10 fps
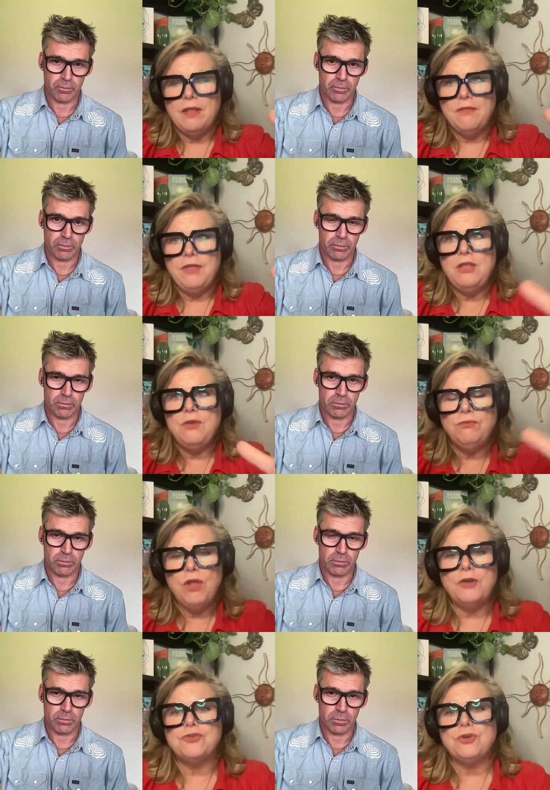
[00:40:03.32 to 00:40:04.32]
Speaker 1: that you've
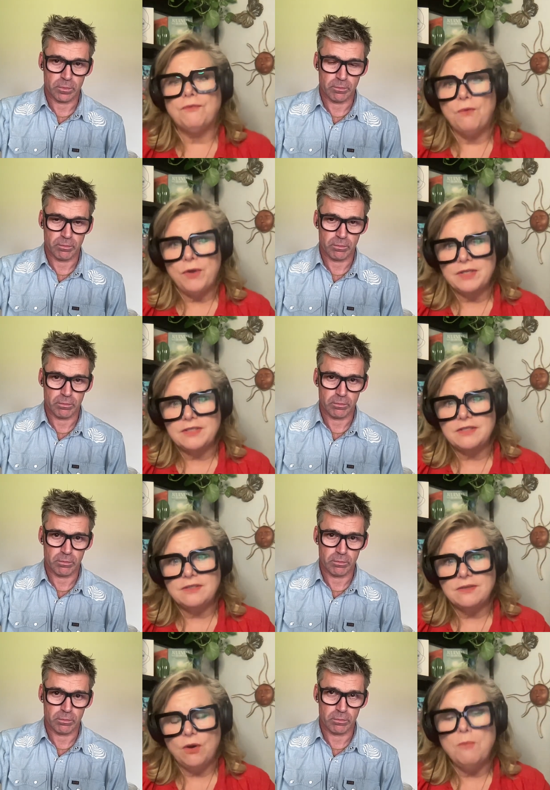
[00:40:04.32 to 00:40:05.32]
lost your
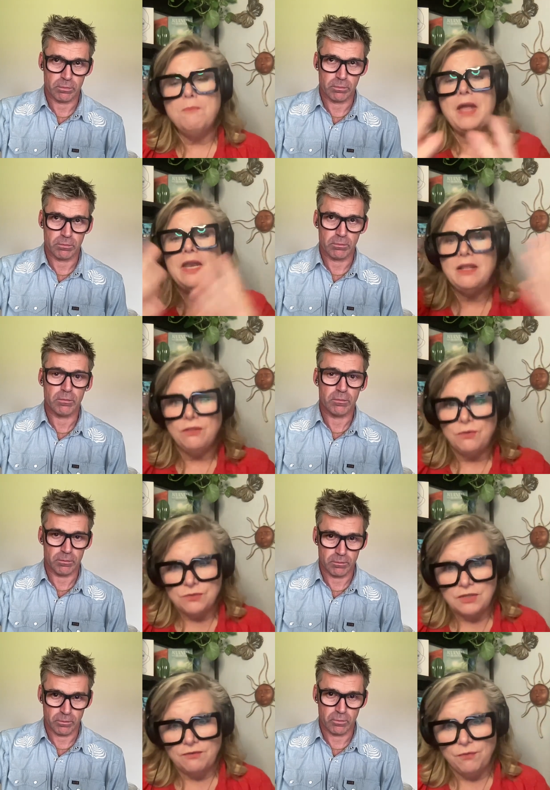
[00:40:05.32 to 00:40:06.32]
voice, or many
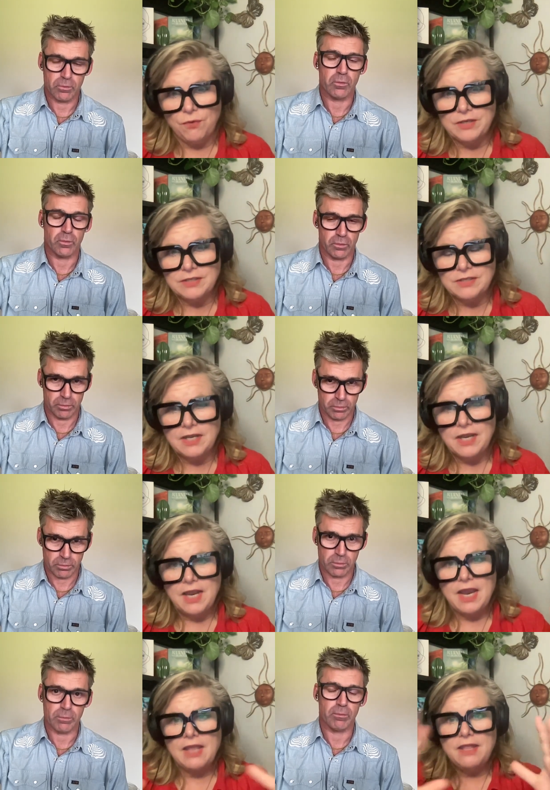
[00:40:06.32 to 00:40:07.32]
lose their voice.
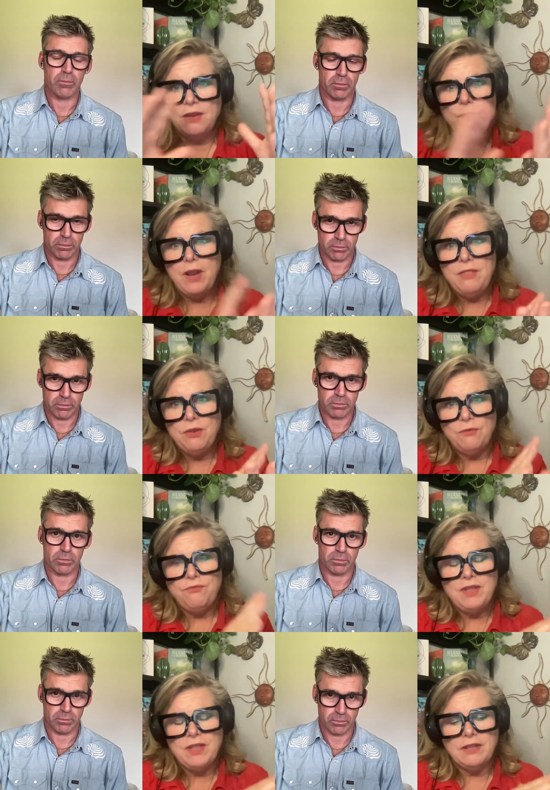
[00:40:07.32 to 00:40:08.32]
And then when they're
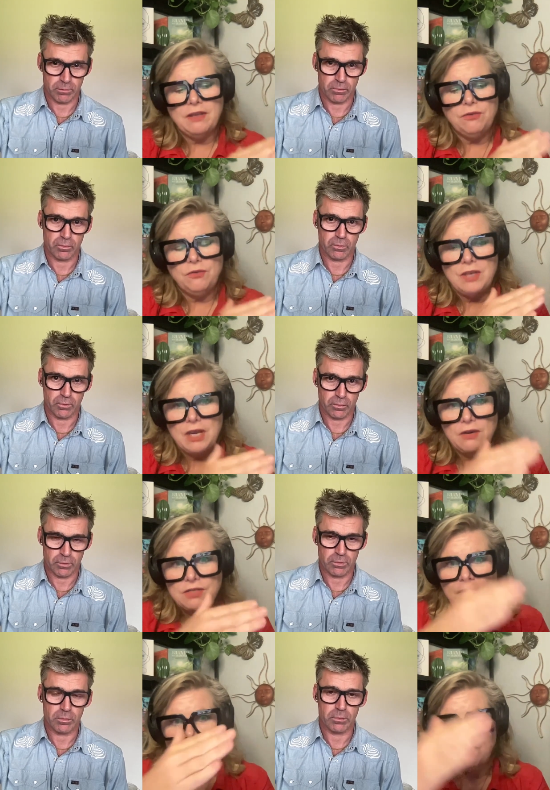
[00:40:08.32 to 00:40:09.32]
feeling like they're the
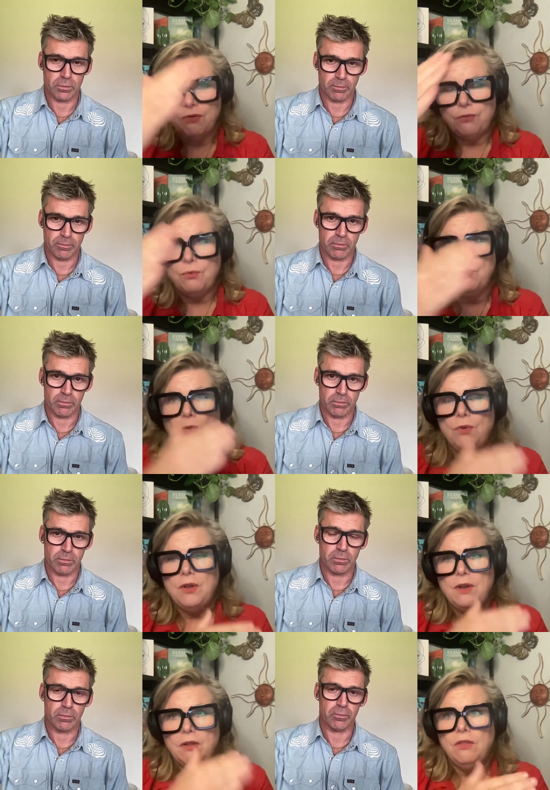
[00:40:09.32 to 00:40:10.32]
caretaker through
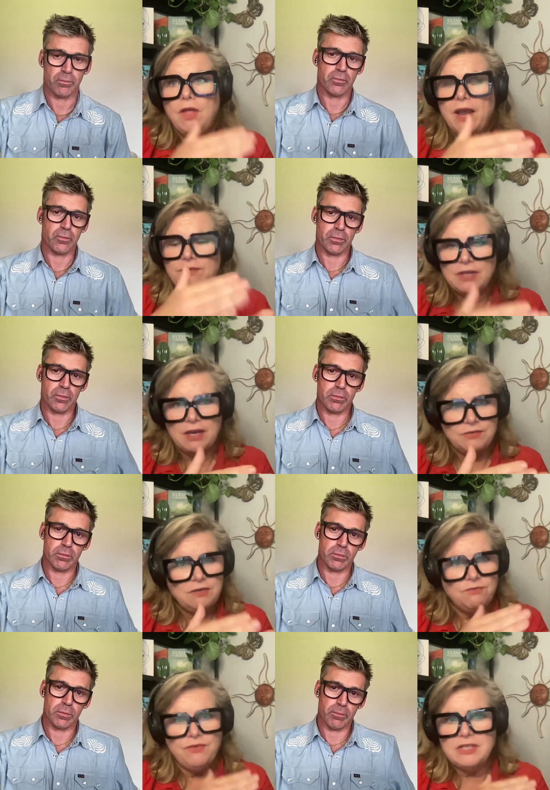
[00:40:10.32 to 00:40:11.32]
lives, like I've
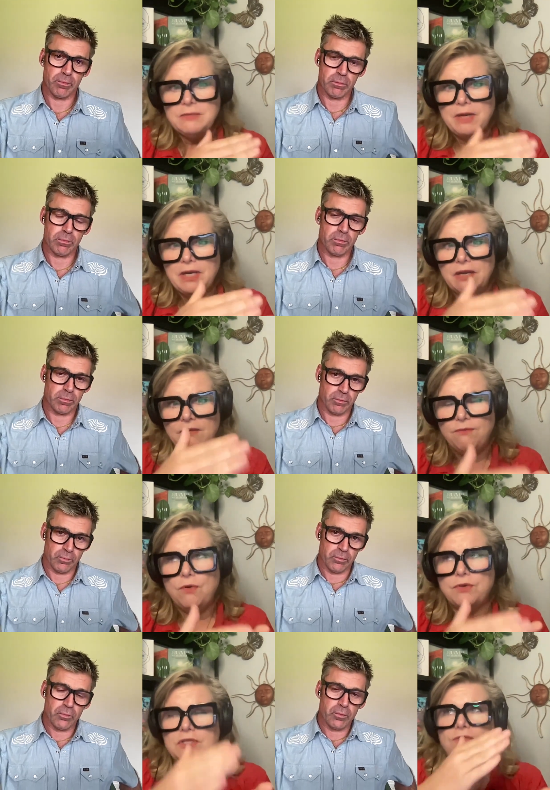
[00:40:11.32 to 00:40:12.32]
seen friends of mine get
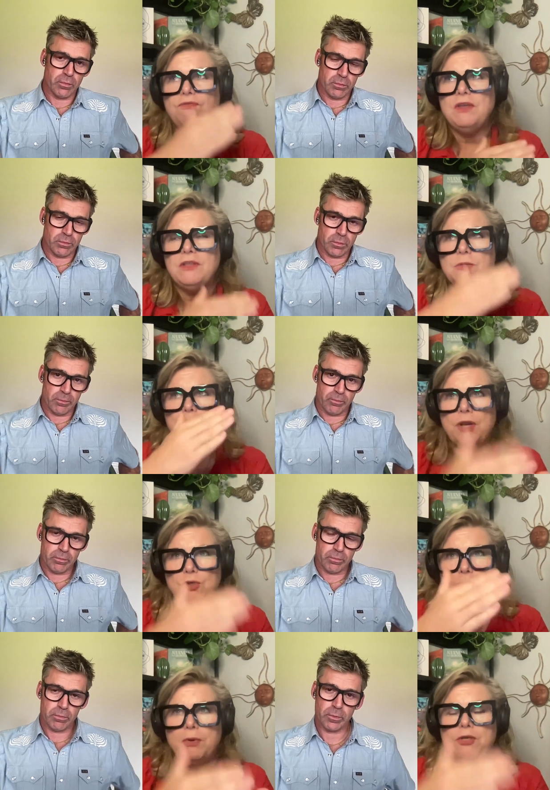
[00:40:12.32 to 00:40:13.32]
divorced, they feel this pressure,